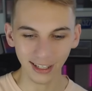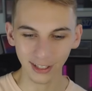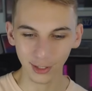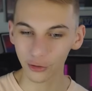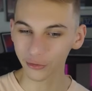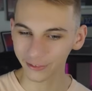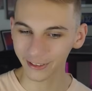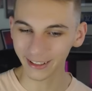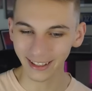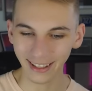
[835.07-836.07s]
Gulf
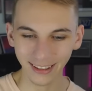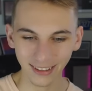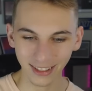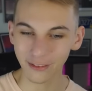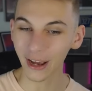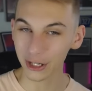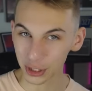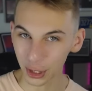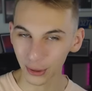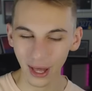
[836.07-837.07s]
convection
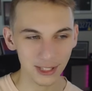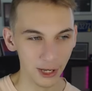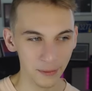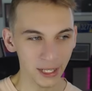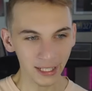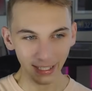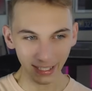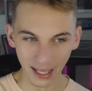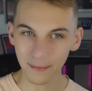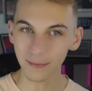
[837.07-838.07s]
going on. So,
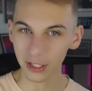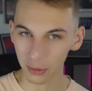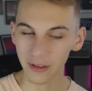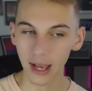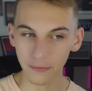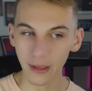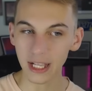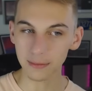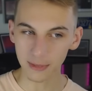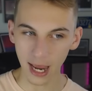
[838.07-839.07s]
we've
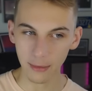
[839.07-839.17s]
got some time to